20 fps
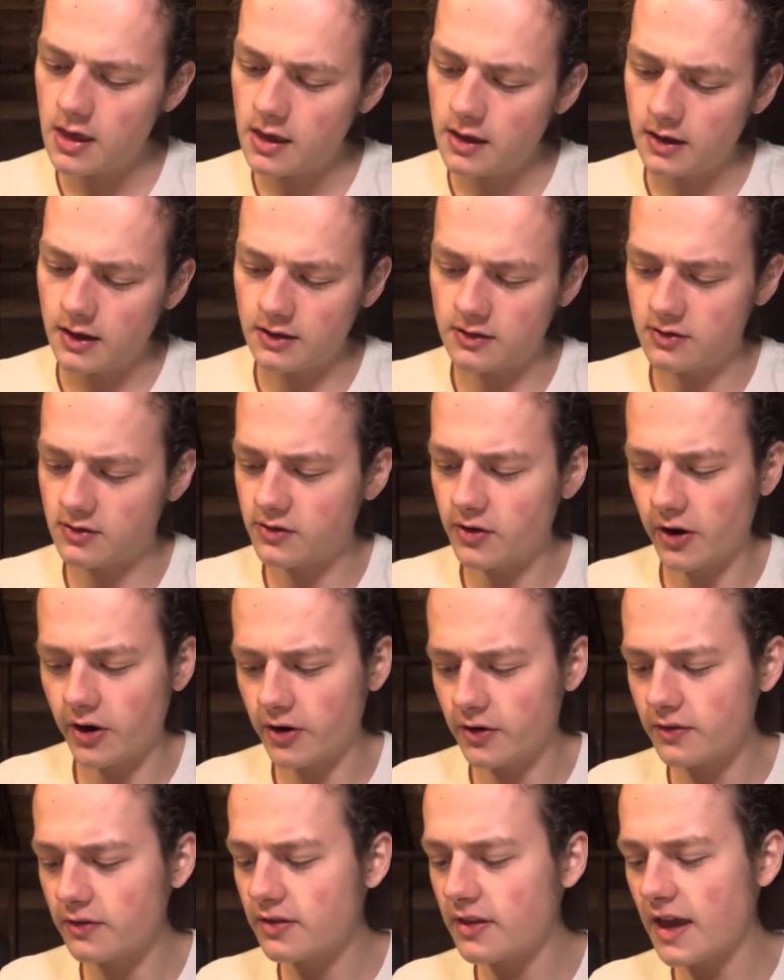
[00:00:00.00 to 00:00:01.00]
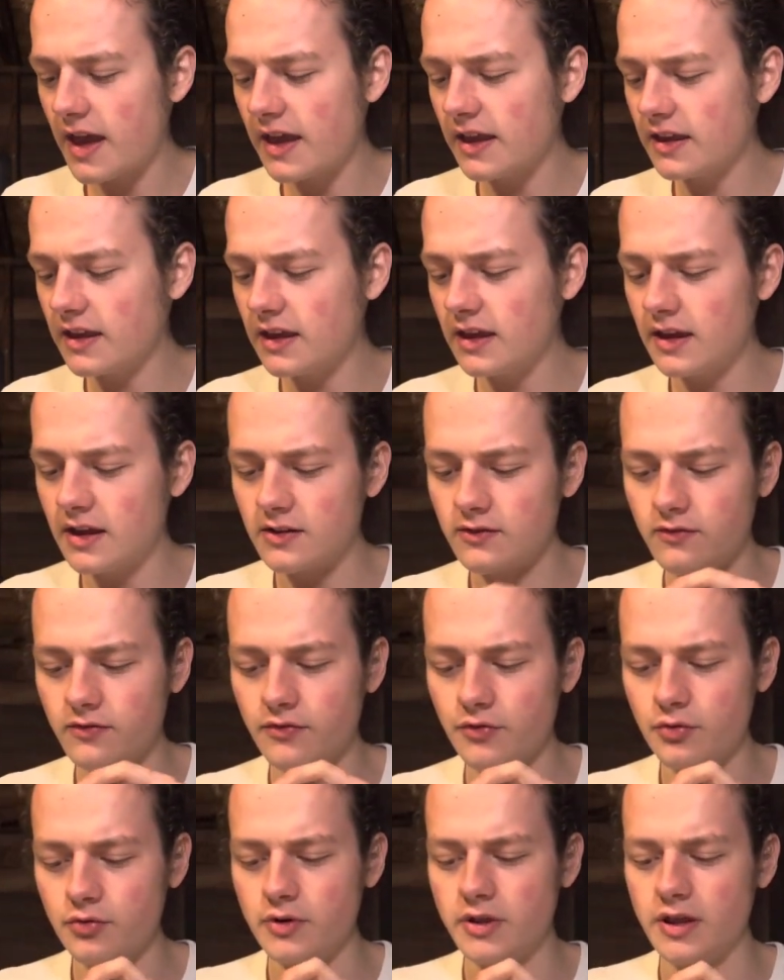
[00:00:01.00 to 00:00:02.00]
It's tart, tangy, and
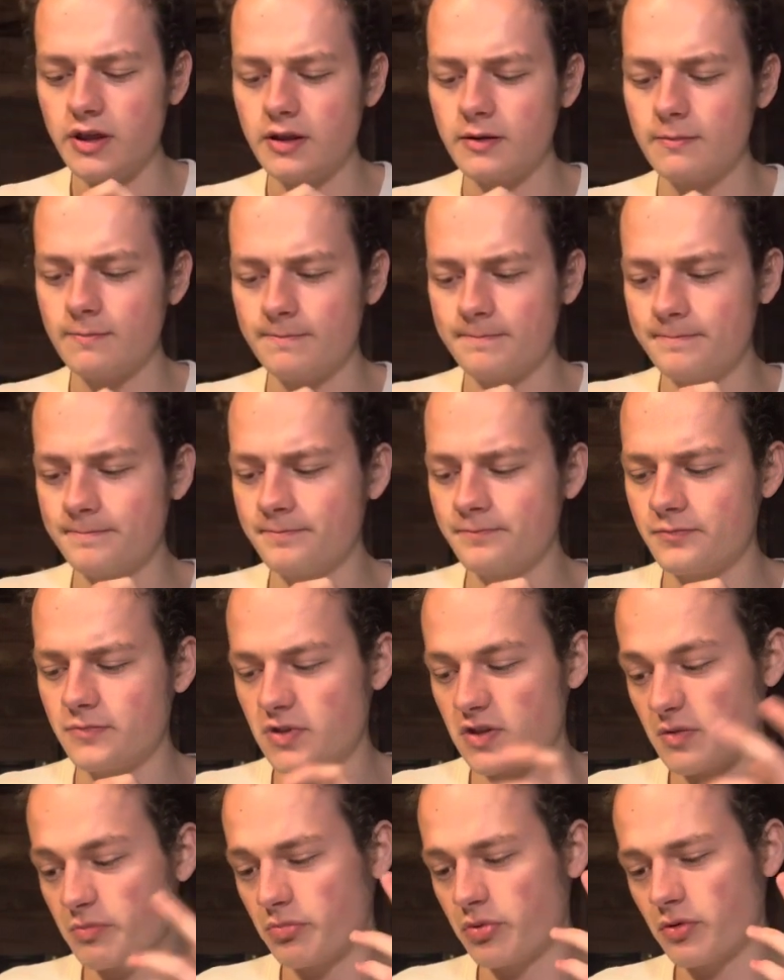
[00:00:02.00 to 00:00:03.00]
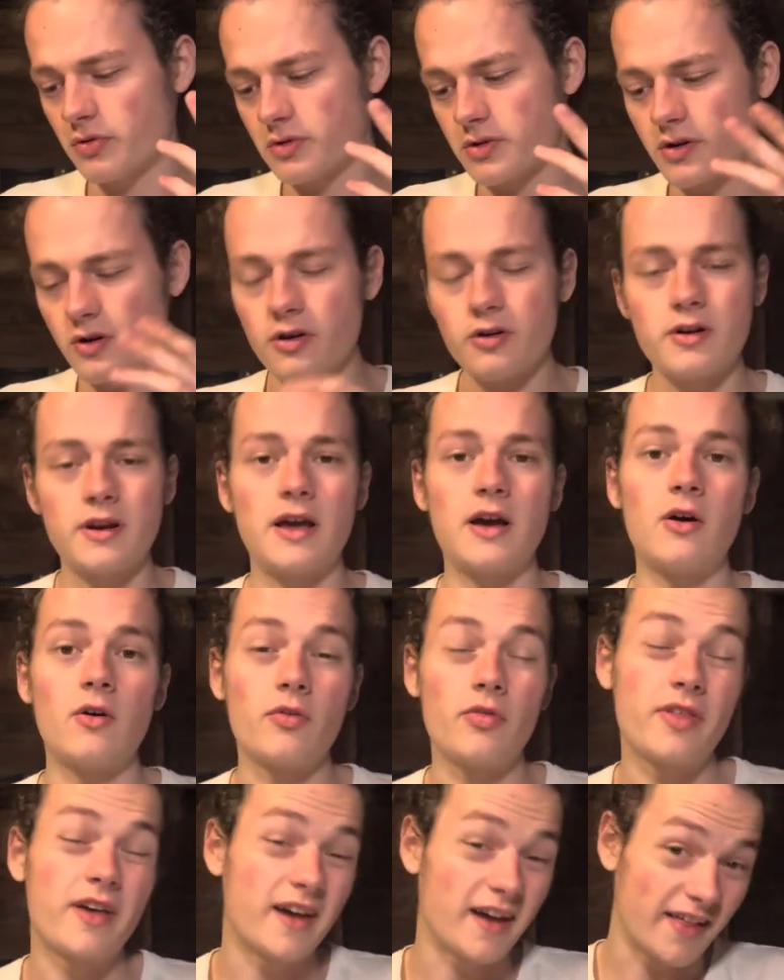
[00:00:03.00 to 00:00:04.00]
fruity. Supports heart health.
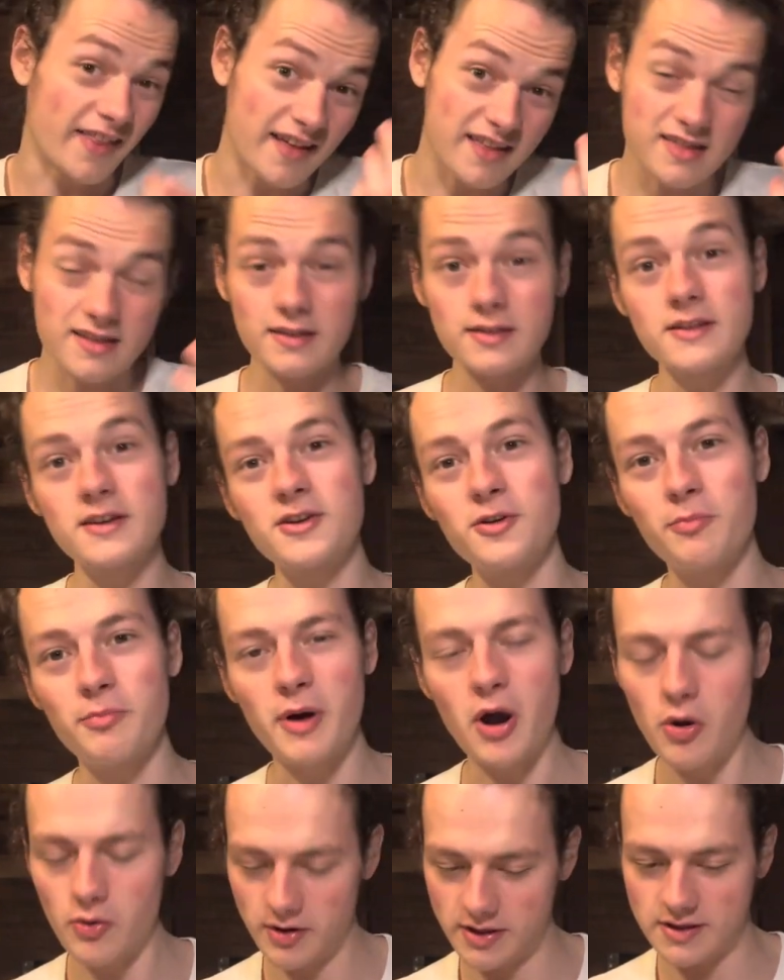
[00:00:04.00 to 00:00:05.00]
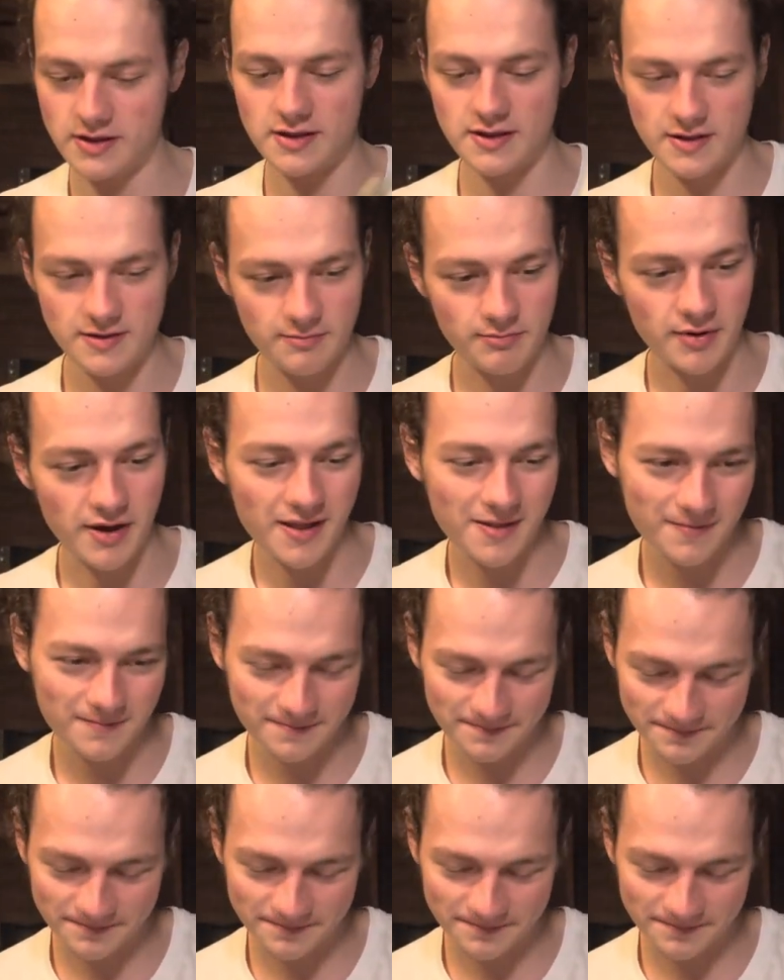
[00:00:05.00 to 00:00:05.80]
That's a little bonus, but